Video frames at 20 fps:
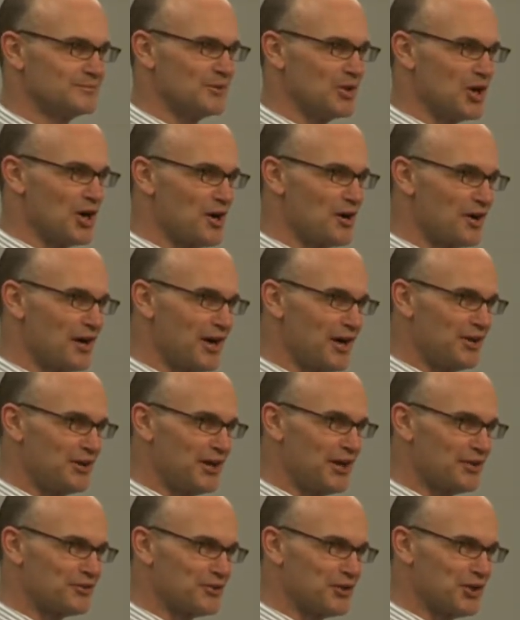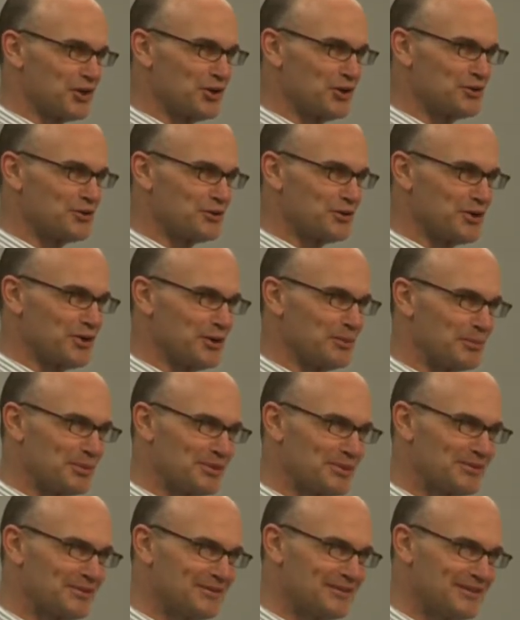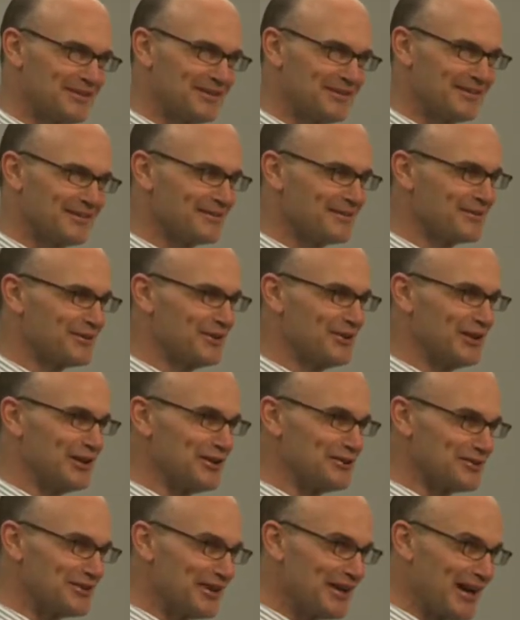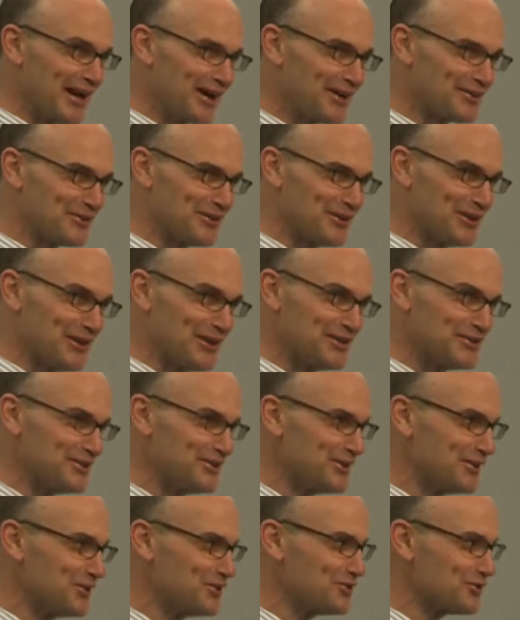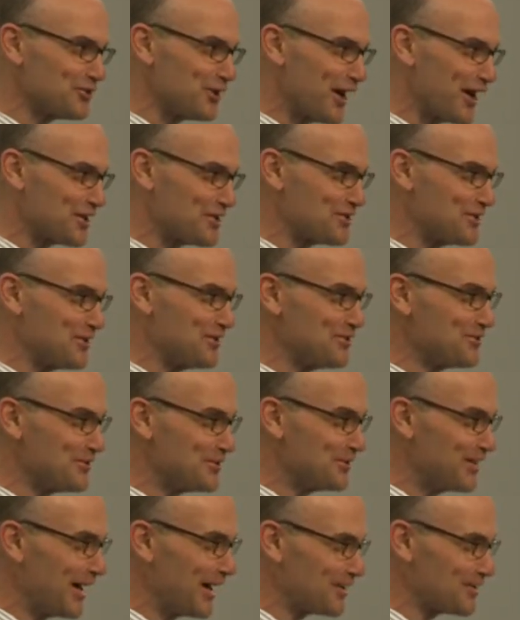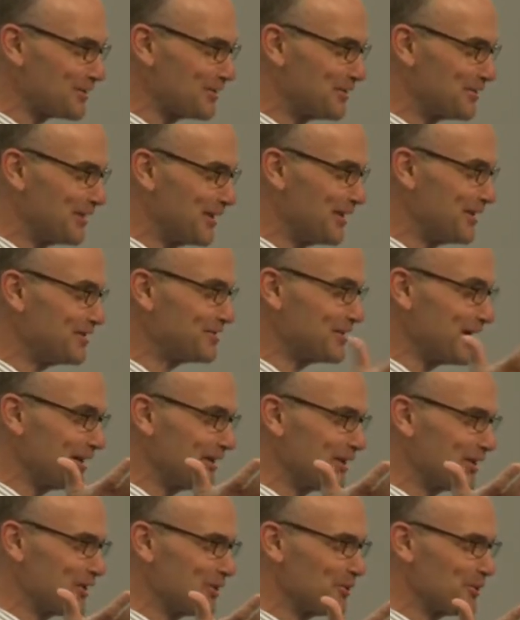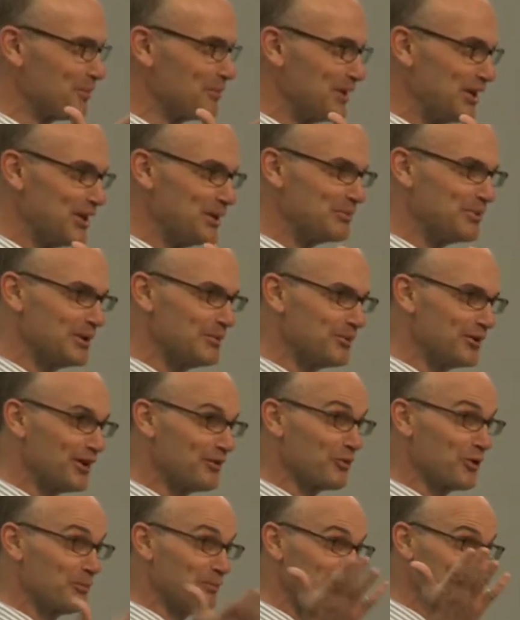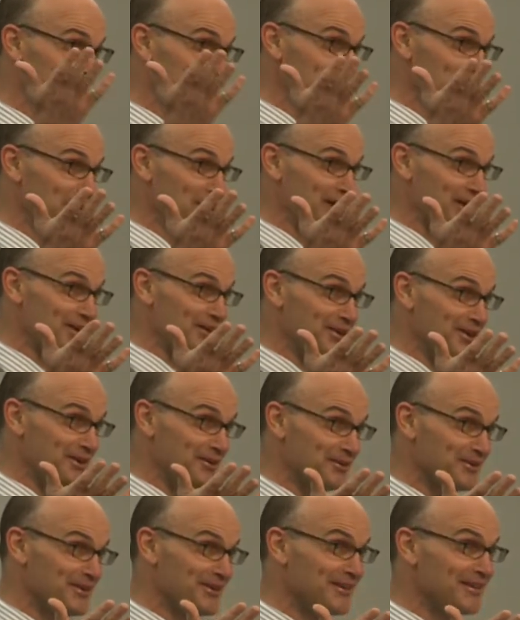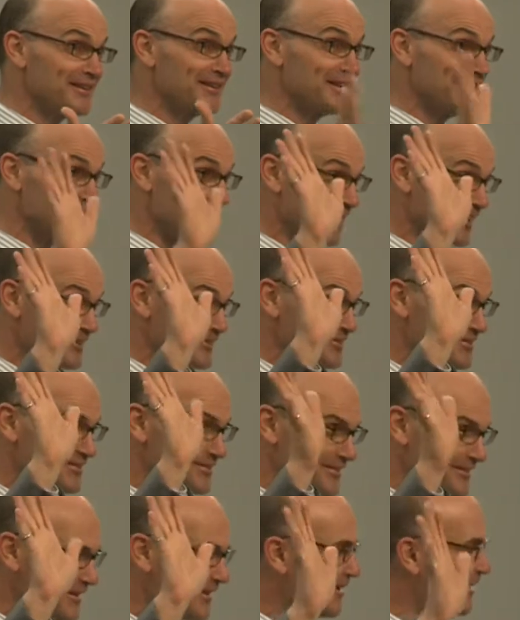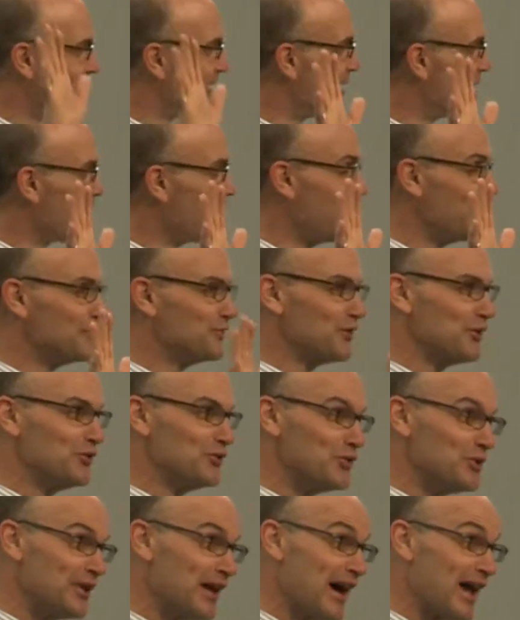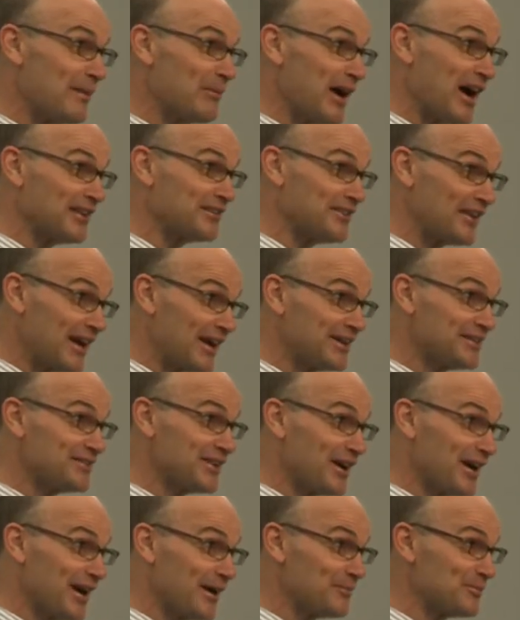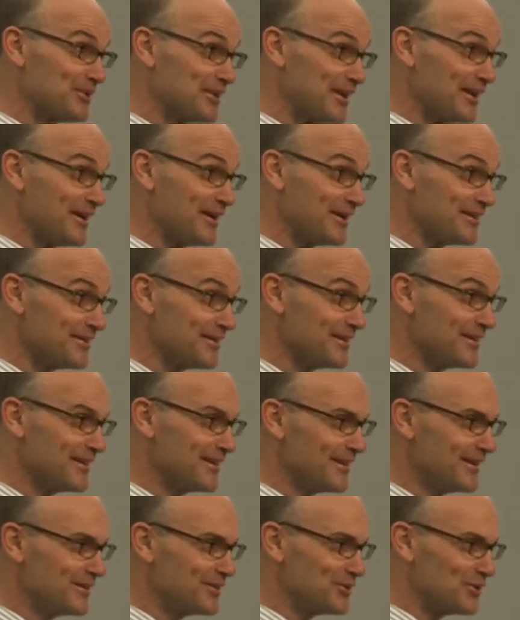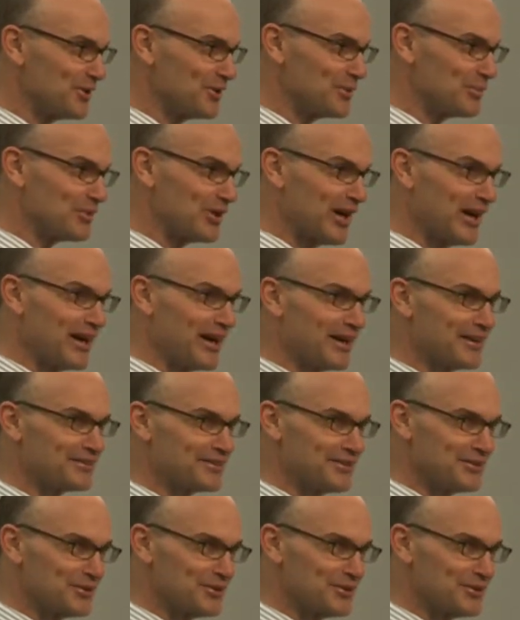All right, you guys are a good group. You listen to instructions. You actually did it. It sounded like you were meeting people. Everyone meet somebody you know? Yes? All right, so do that about 10 times now during the breaks and